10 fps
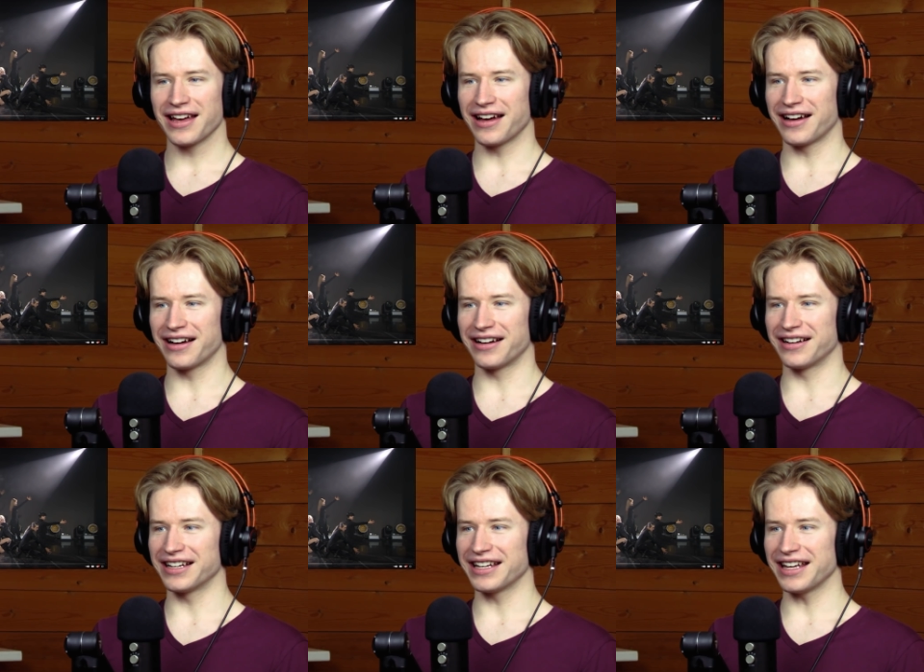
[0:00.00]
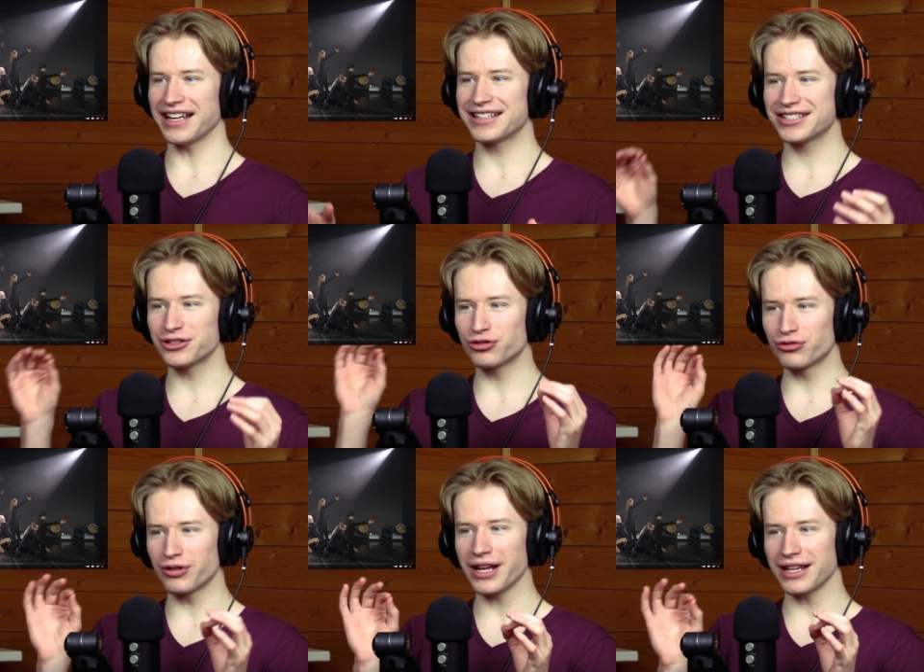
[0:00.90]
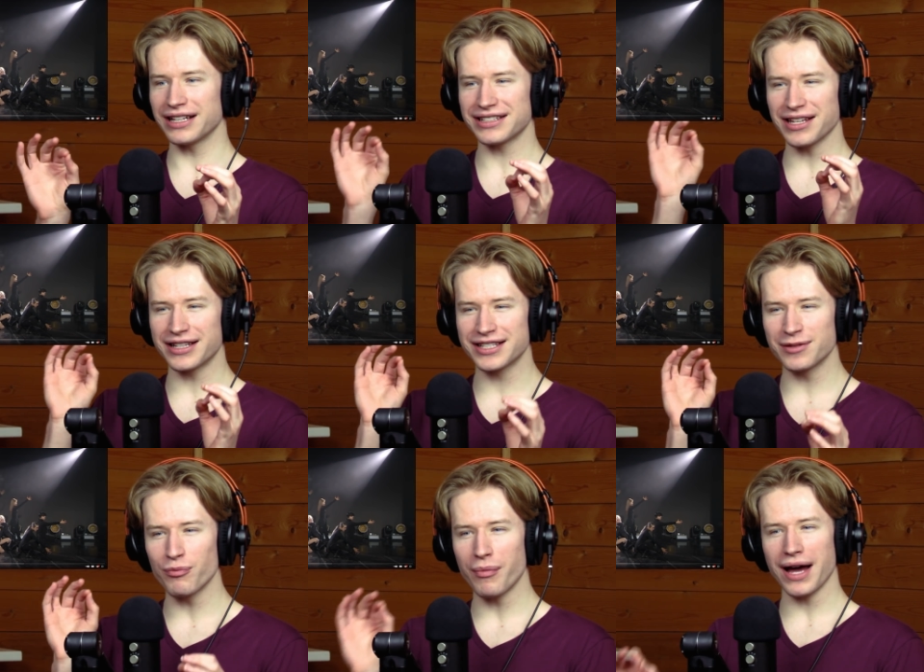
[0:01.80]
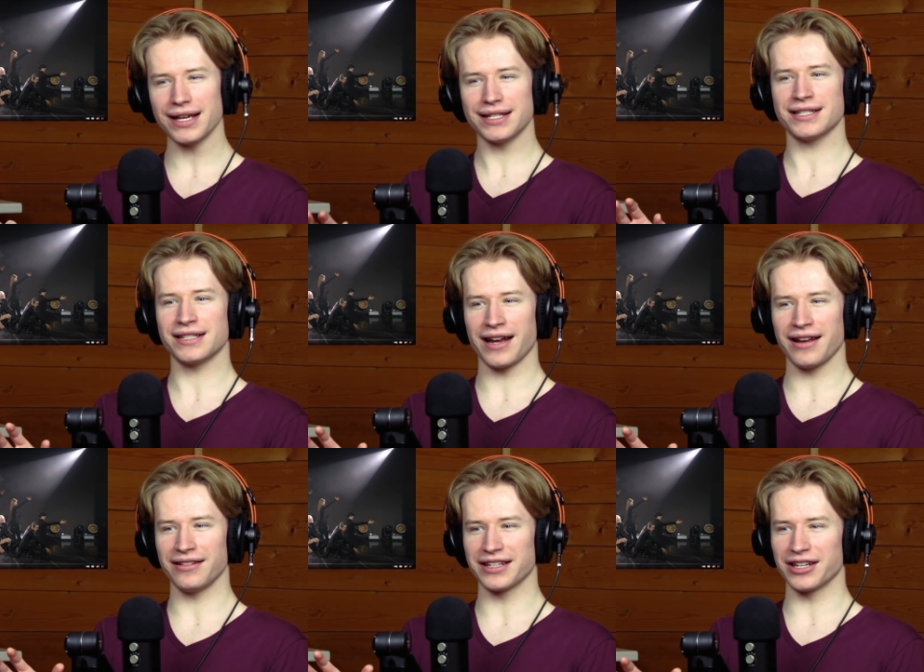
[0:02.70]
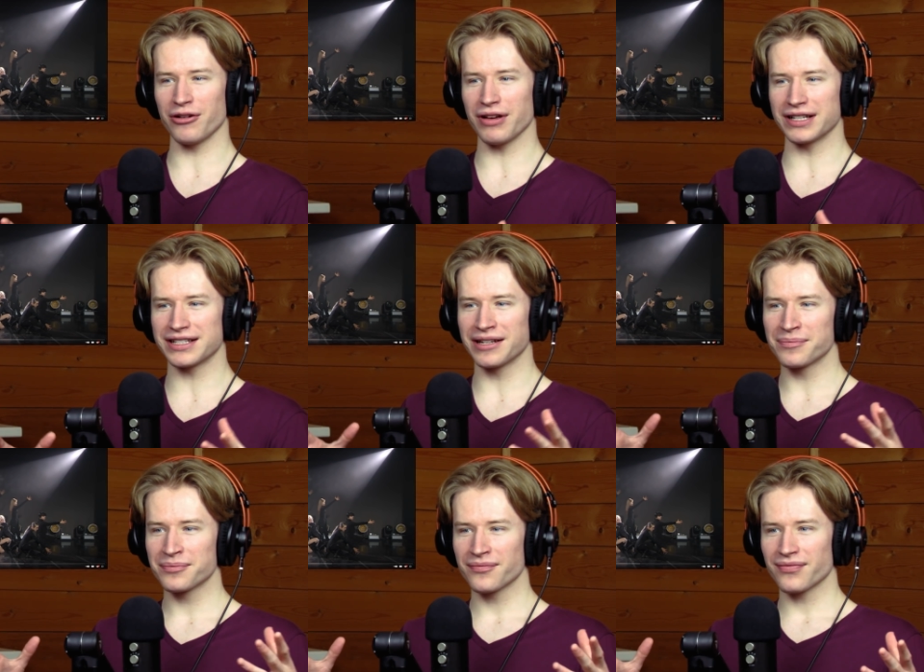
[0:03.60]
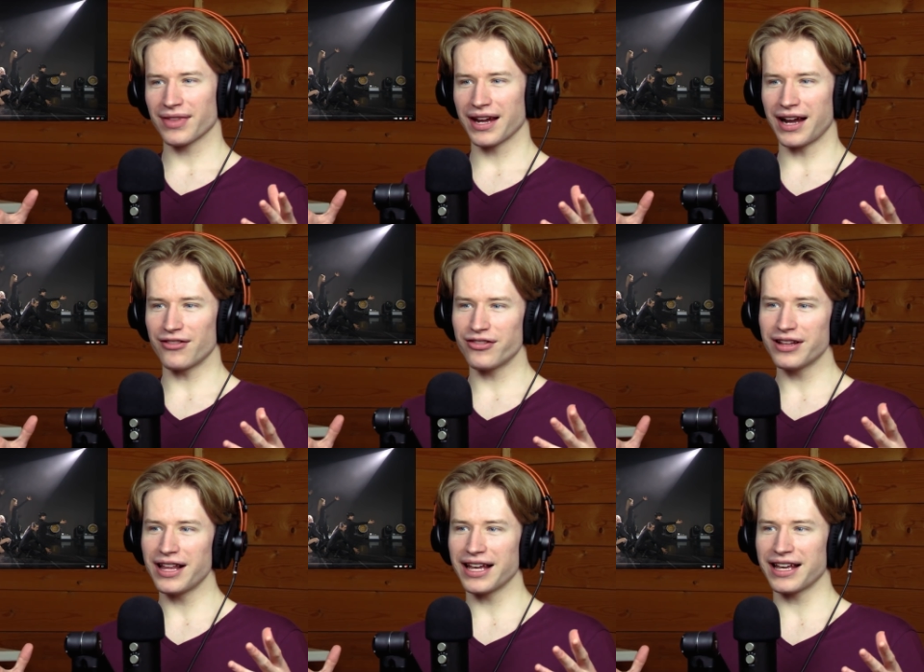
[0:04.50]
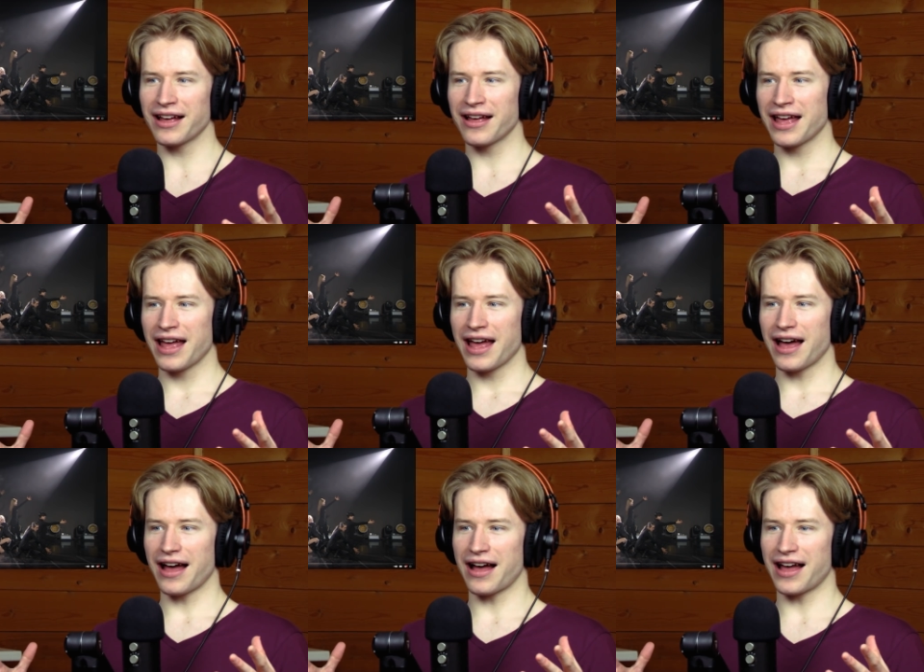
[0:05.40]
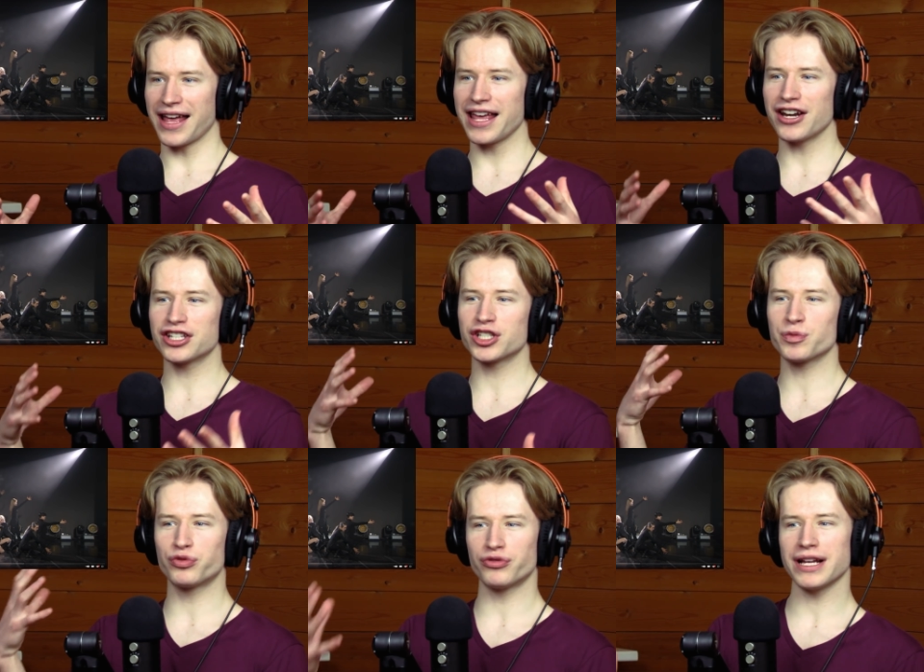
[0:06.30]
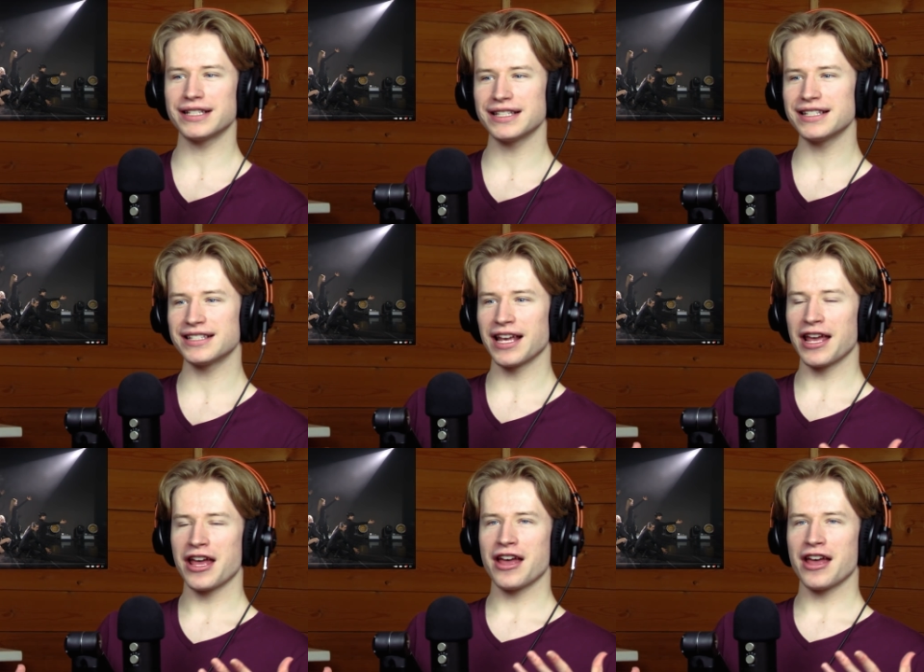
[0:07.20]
Uh it's right it's it's my style, you know? It's I feel like uh, it expresses